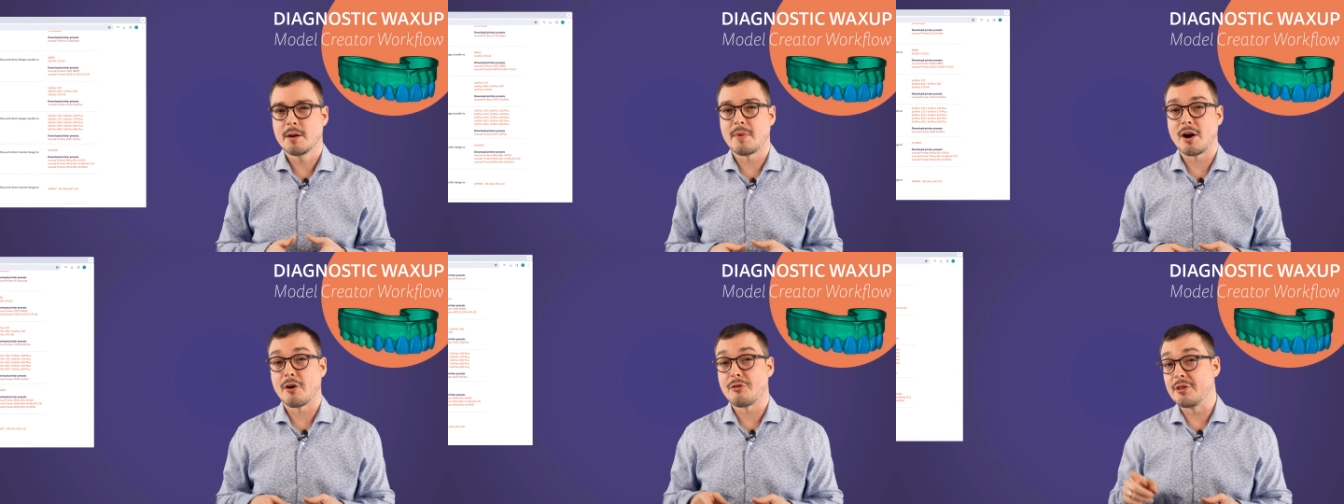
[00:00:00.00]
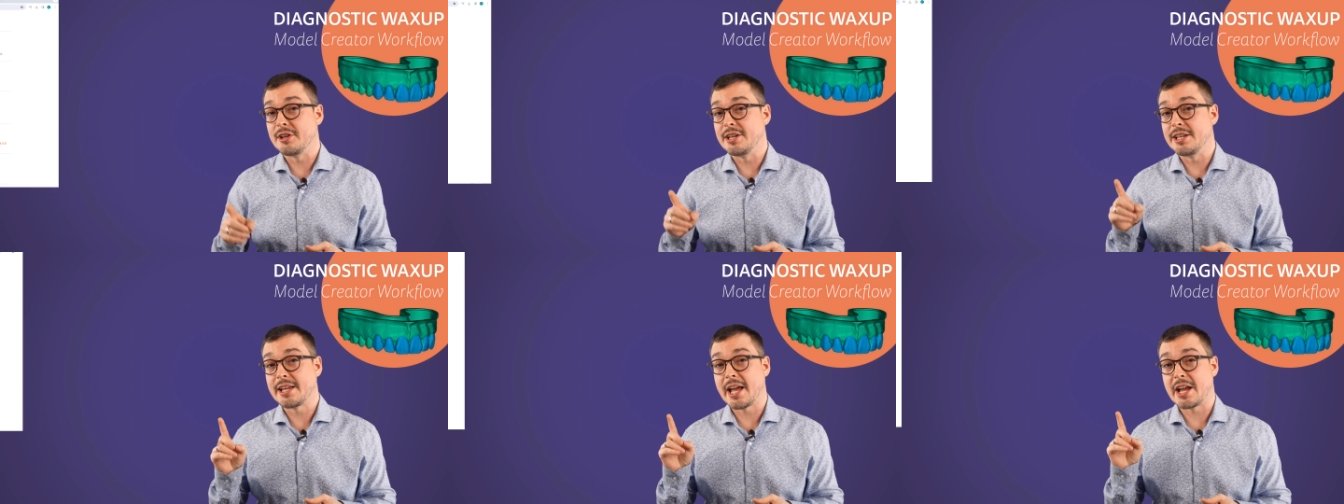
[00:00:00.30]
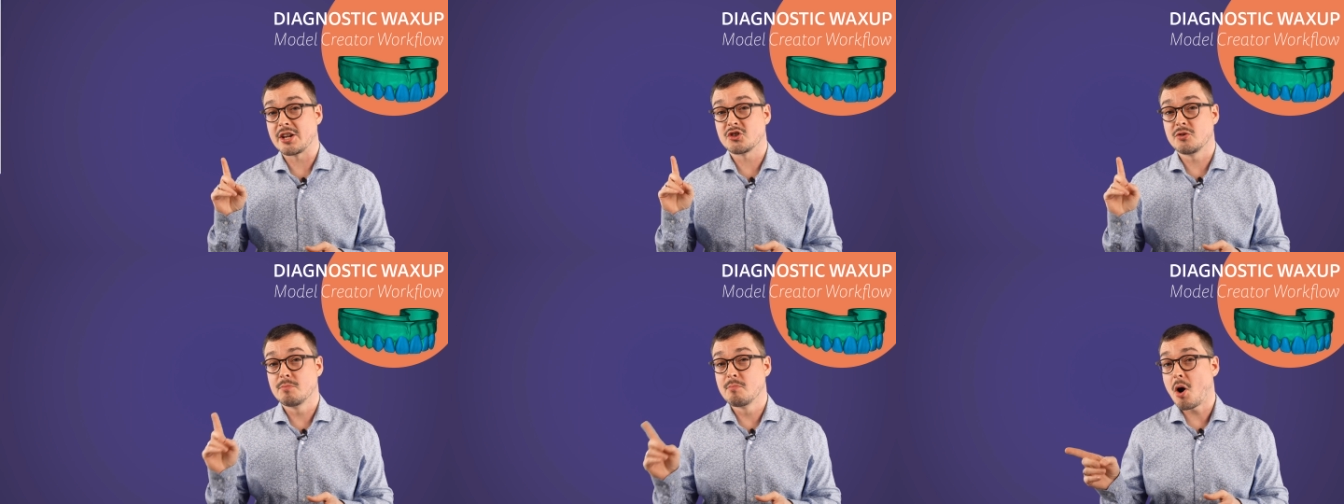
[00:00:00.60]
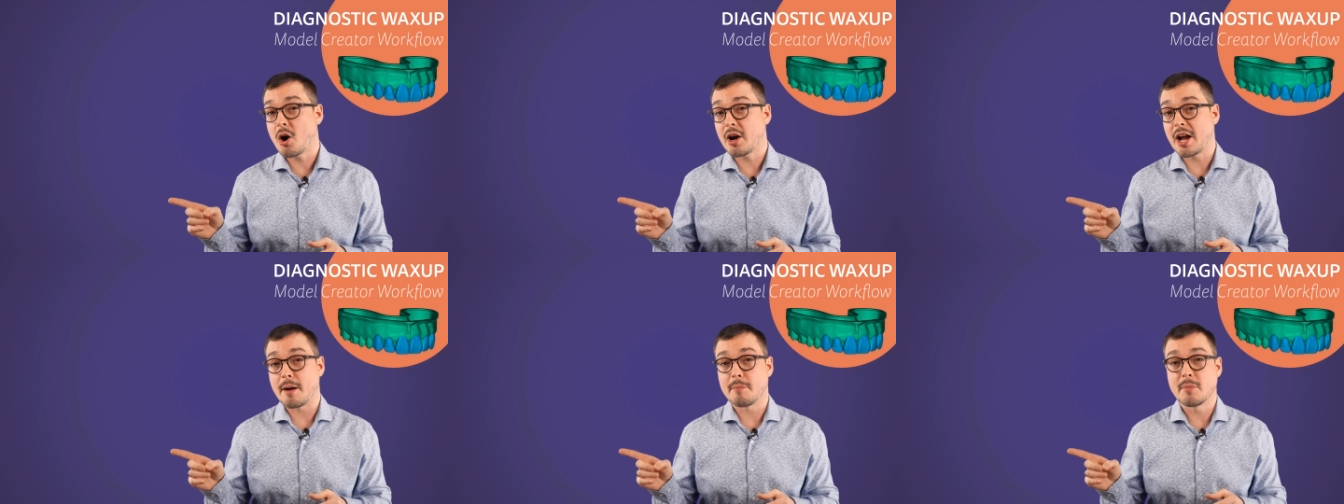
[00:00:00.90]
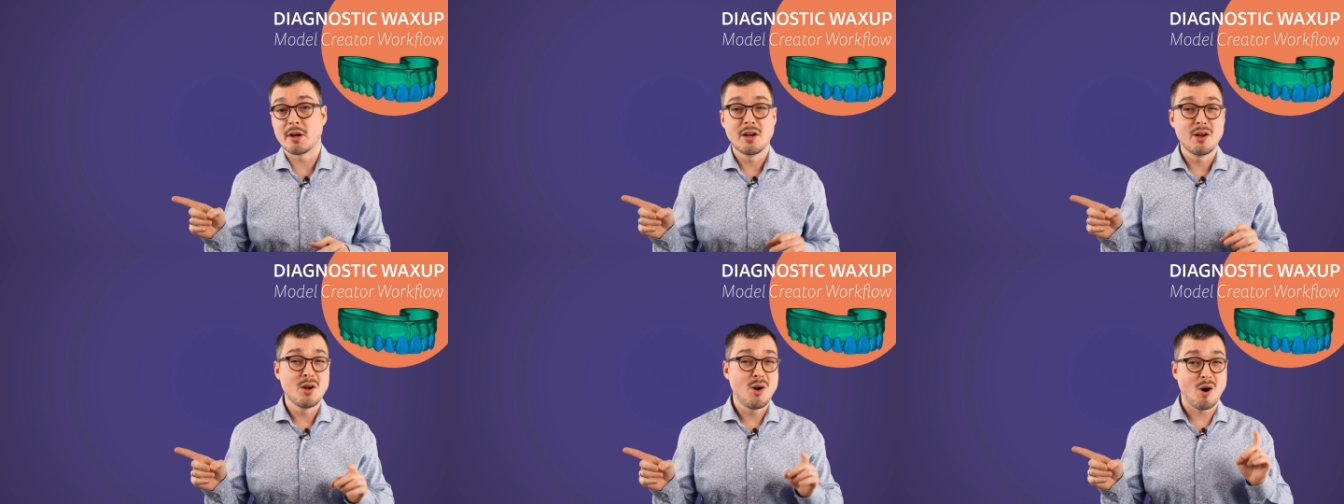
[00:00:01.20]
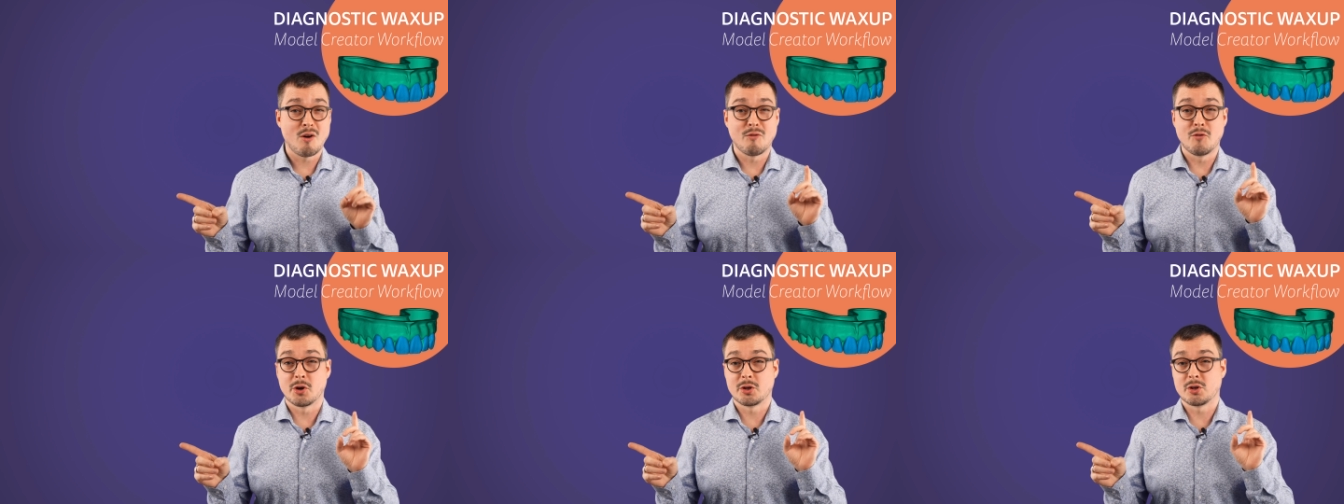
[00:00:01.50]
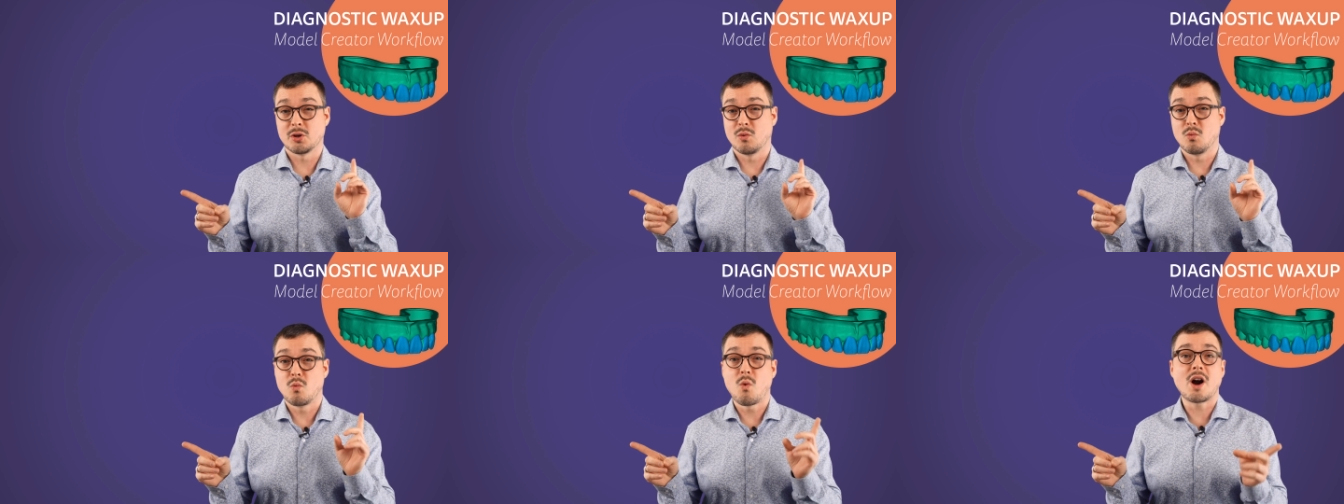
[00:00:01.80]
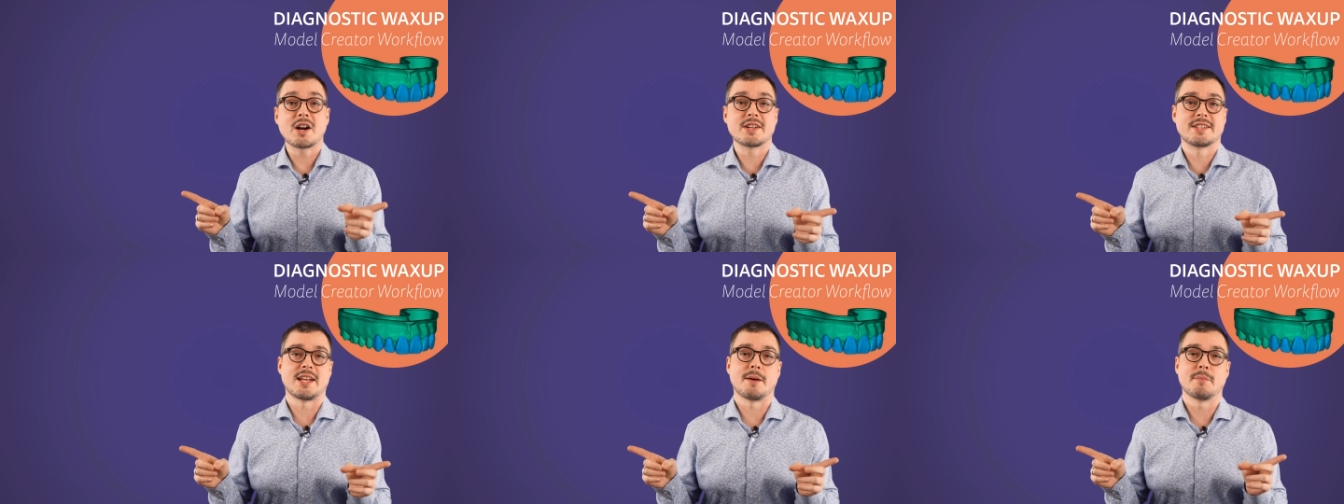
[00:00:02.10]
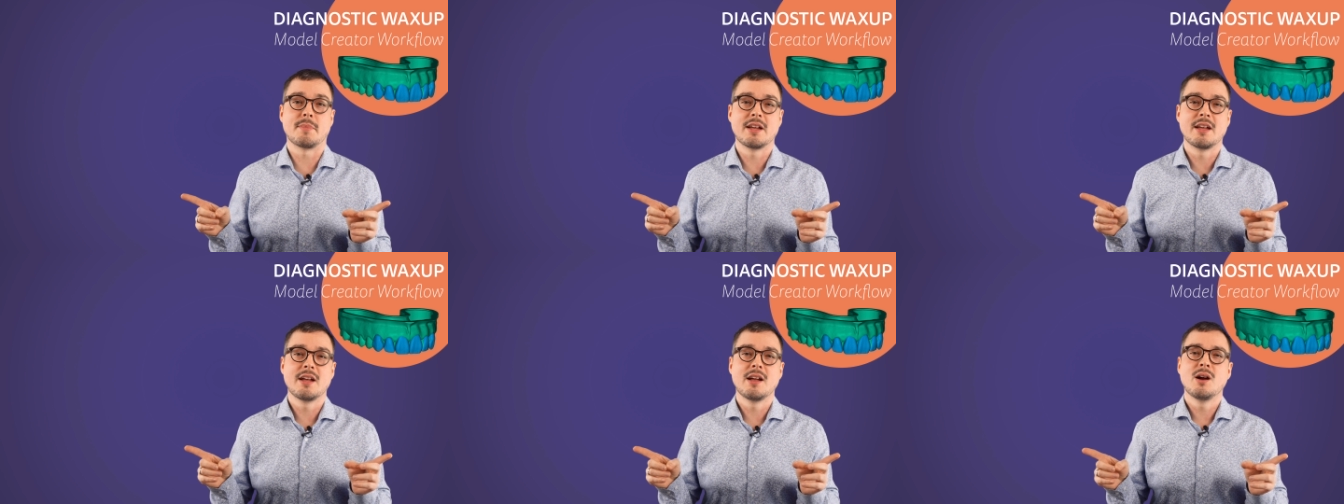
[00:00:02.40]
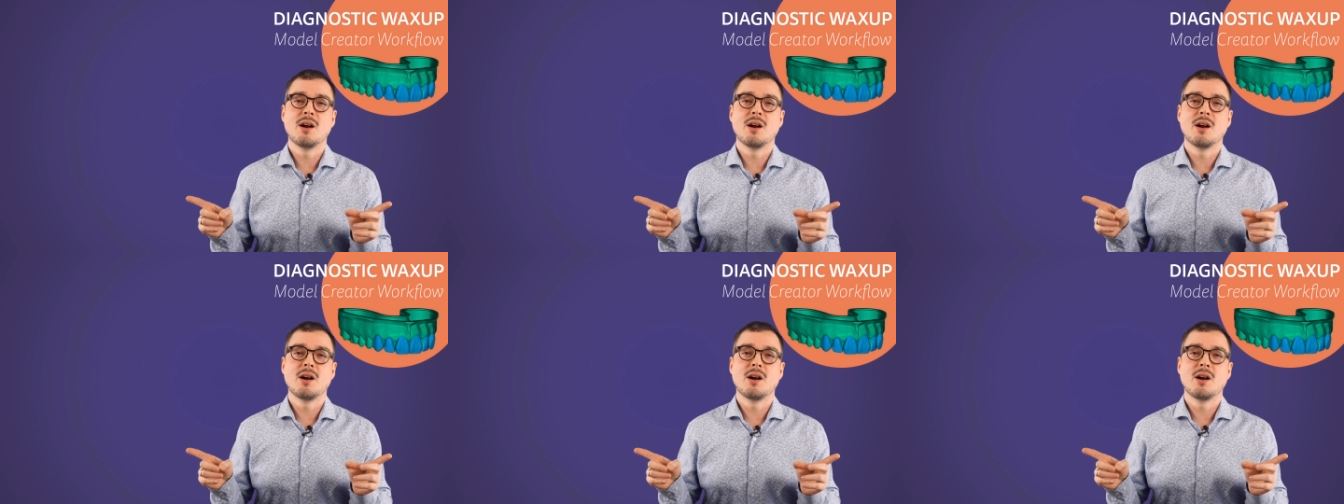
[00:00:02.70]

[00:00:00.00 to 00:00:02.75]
about the indication mockup or virtual waxup,